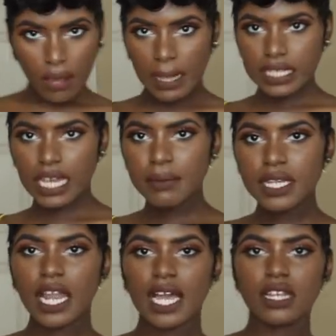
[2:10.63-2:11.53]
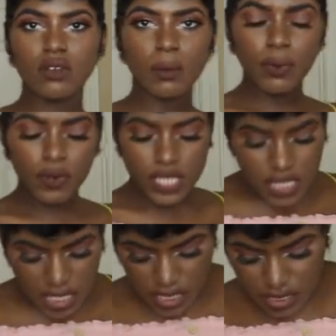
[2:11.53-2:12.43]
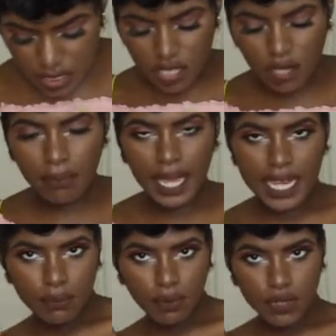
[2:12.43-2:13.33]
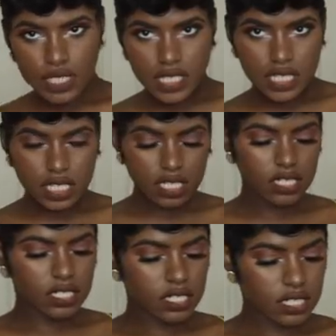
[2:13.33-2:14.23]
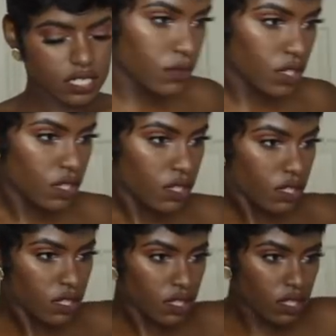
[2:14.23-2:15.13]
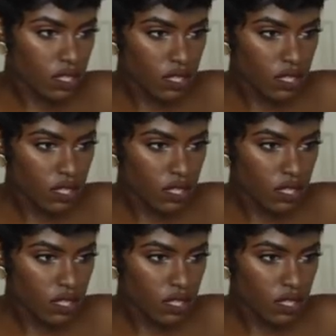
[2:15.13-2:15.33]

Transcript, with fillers: About to have me look like a little princess, little baddie princess in this. party with